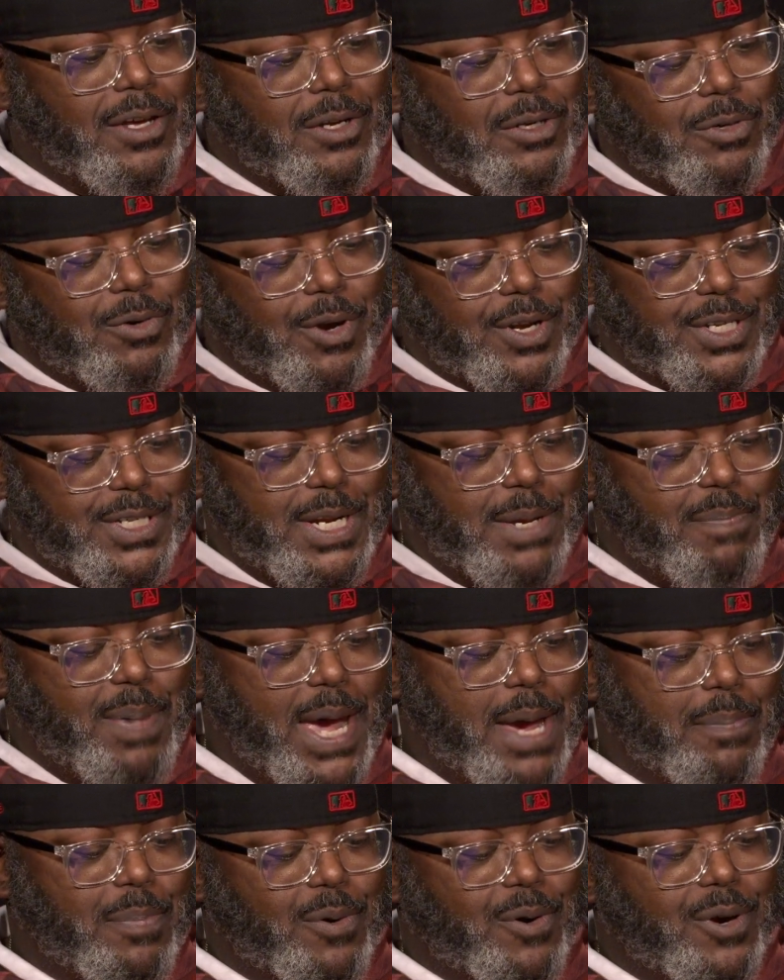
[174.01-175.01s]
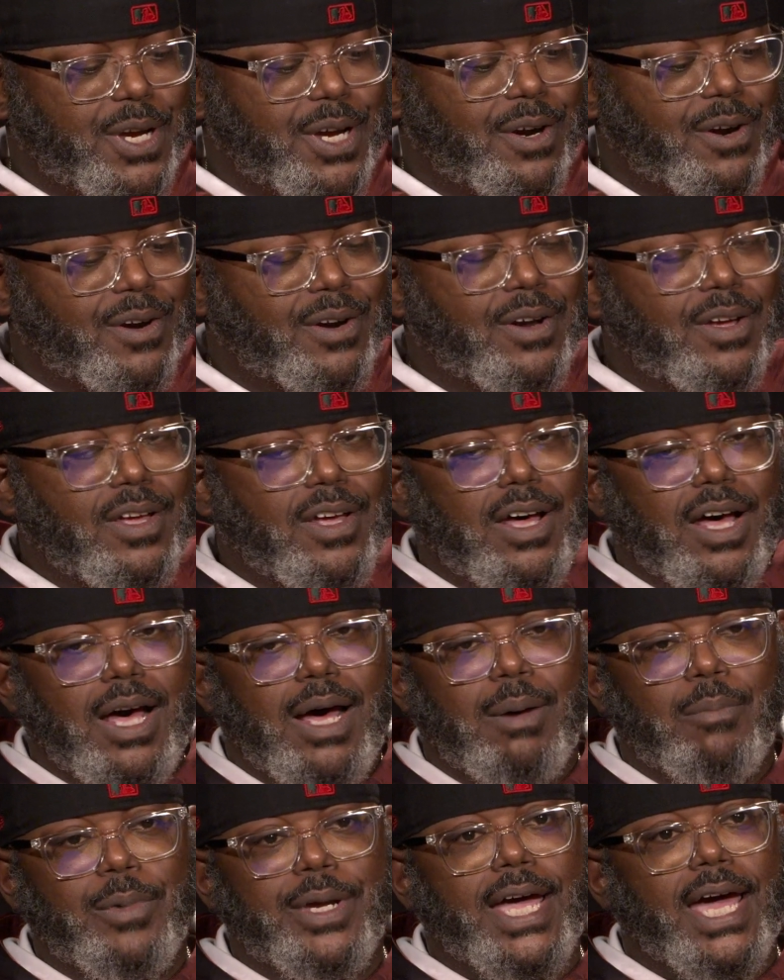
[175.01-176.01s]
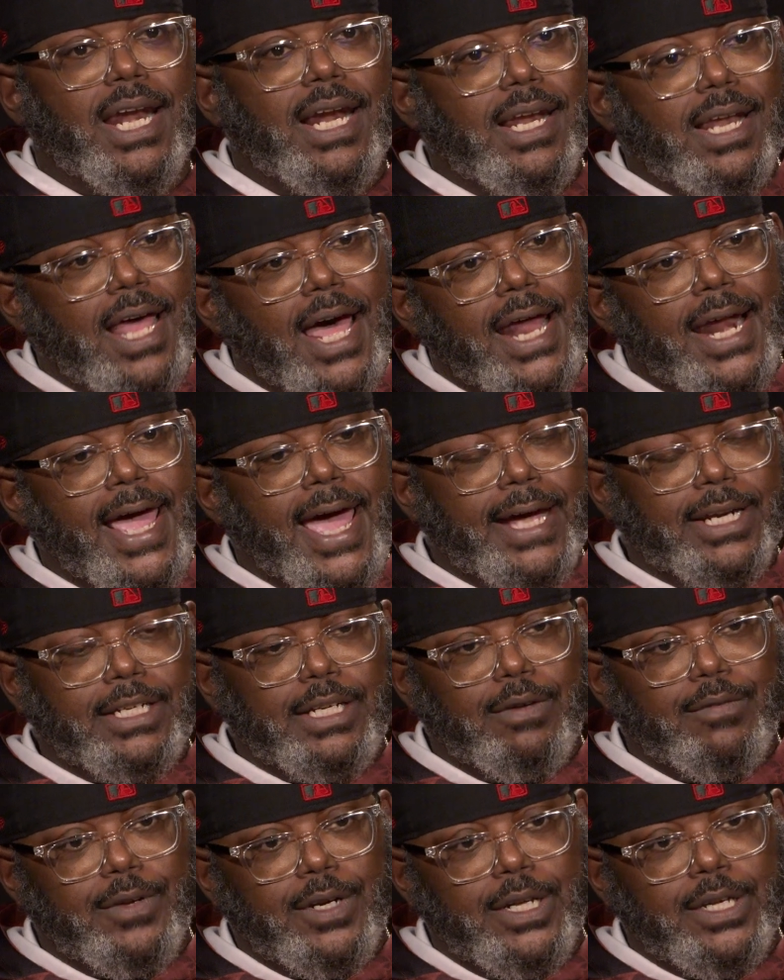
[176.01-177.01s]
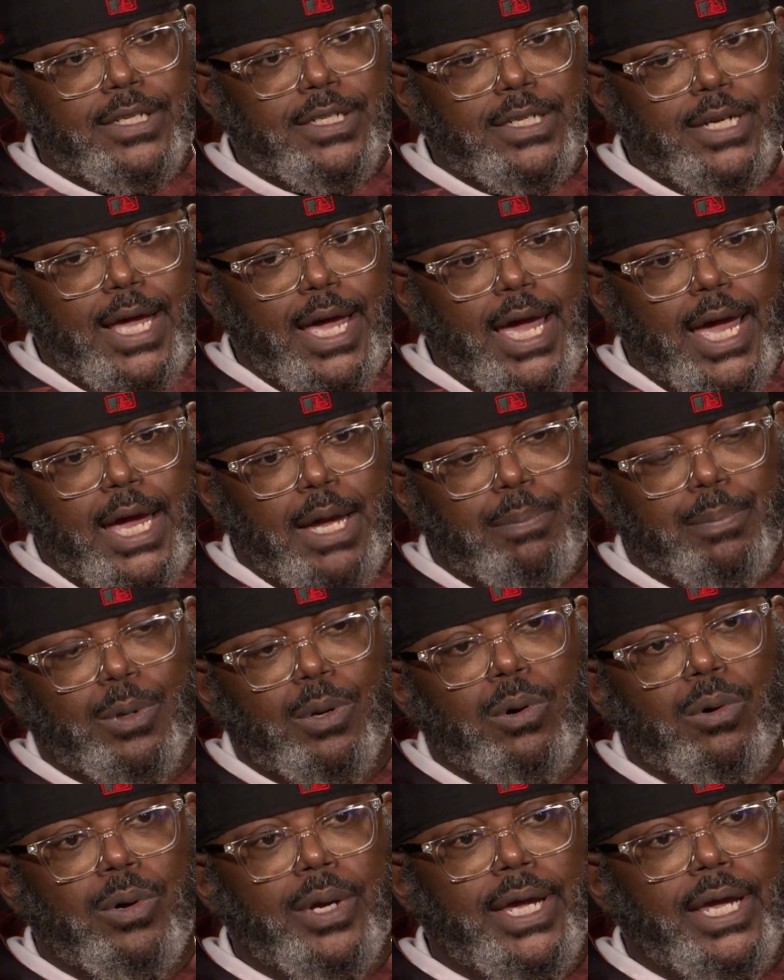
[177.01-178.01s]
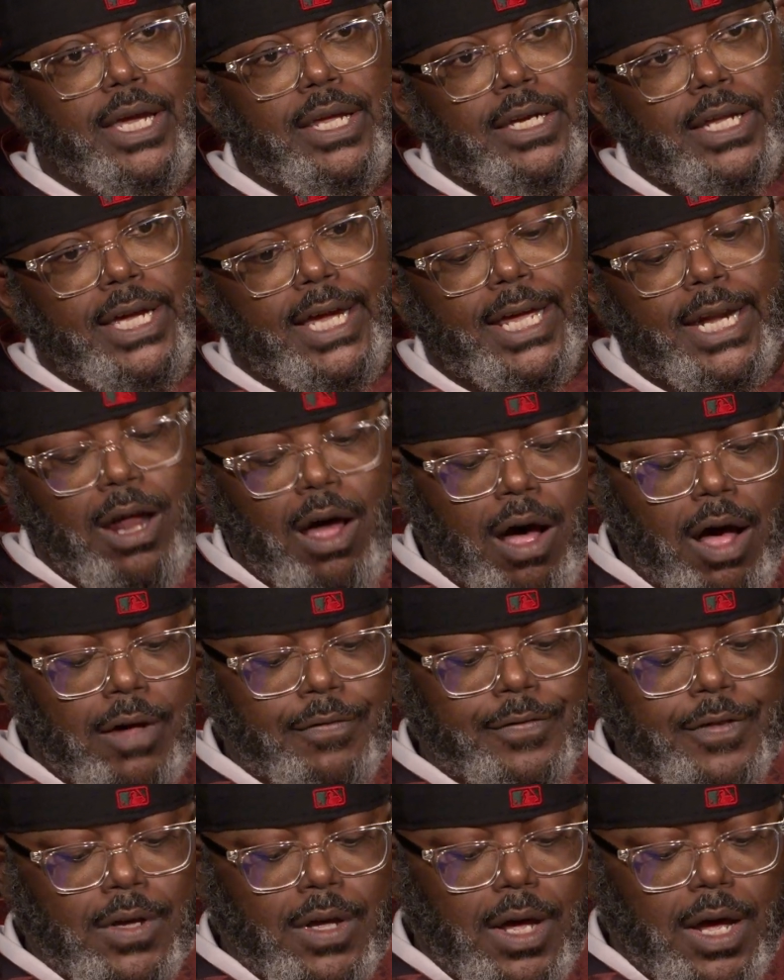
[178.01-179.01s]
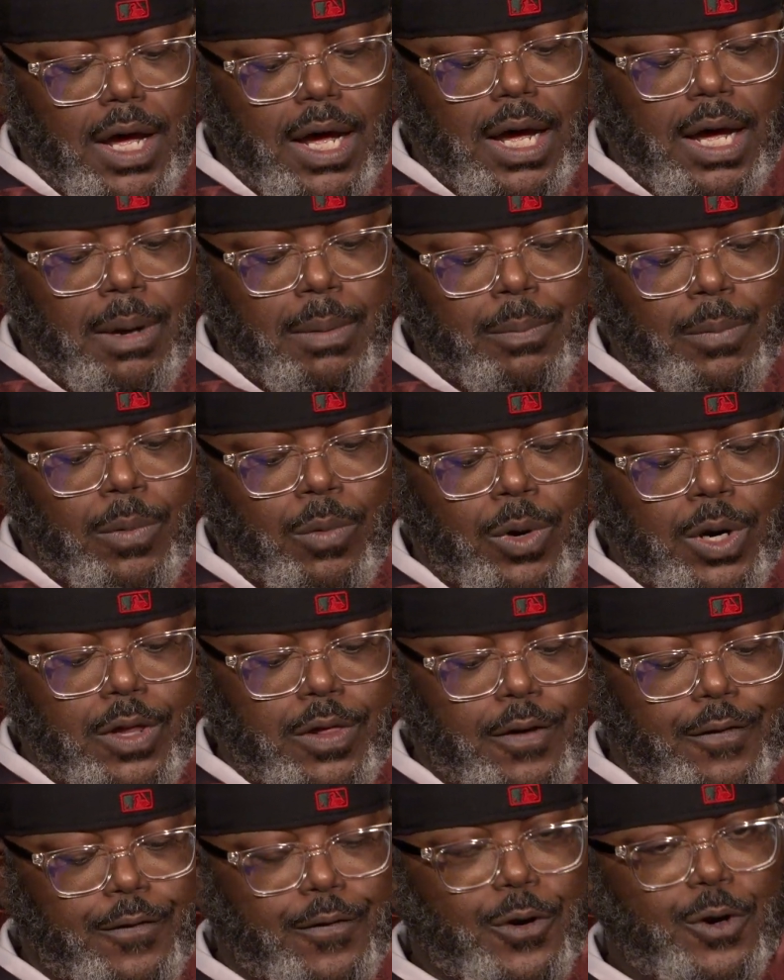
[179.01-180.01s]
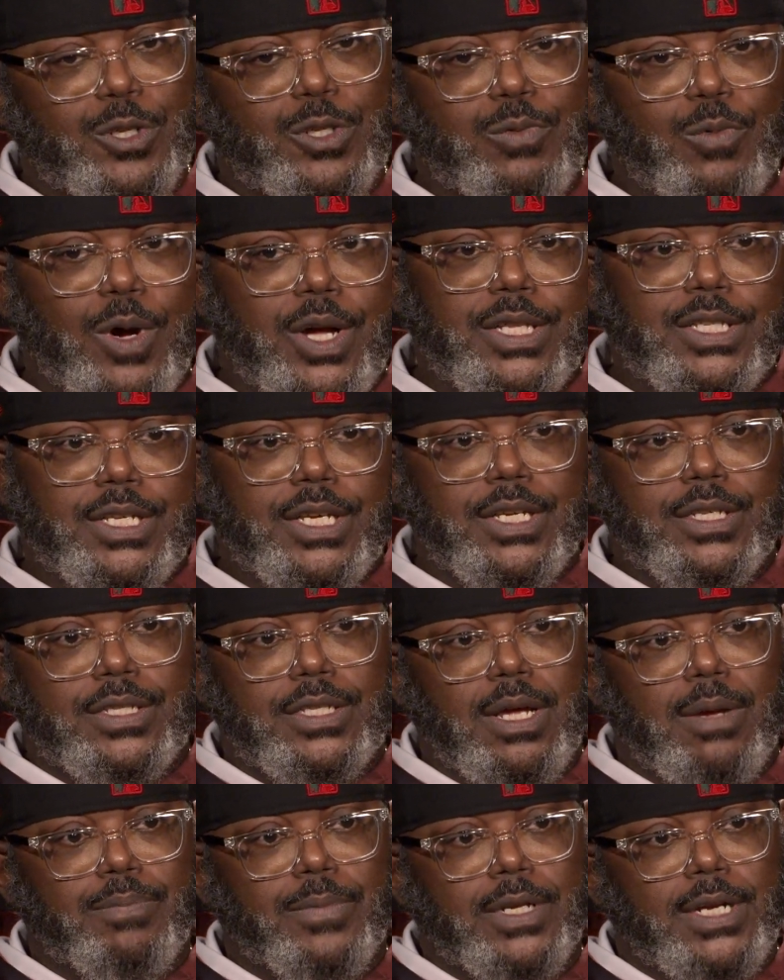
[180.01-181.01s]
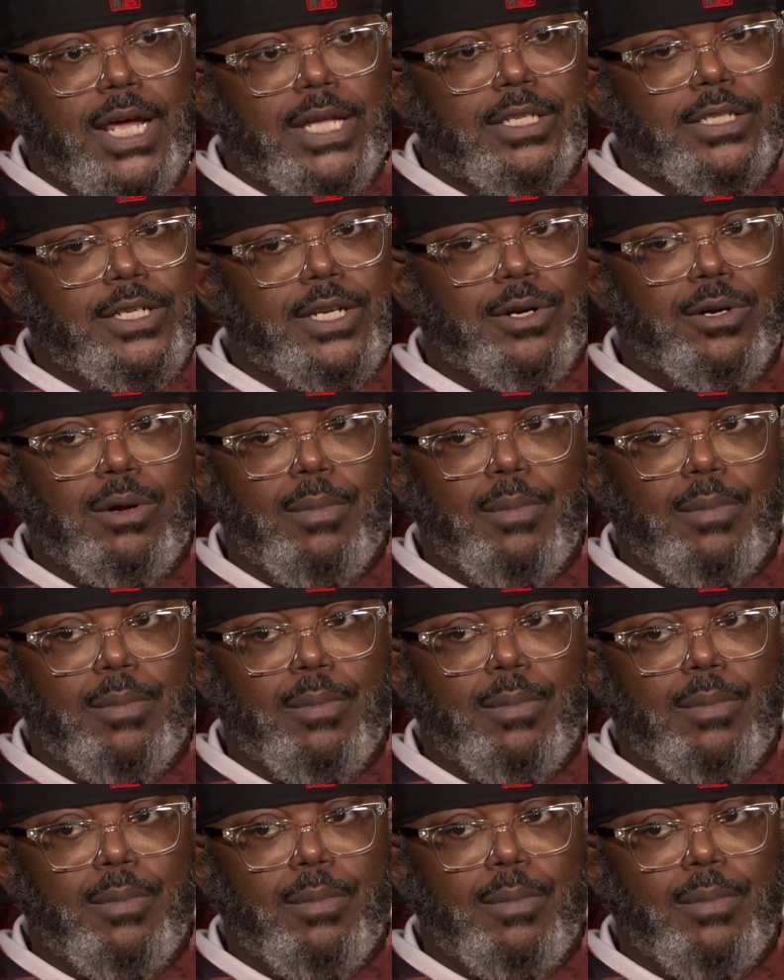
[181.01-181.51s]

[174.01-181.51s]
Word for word: trusty paper here. Um, we got a lot of activities in April, ending it off. Um, one of the first ones is something that's dear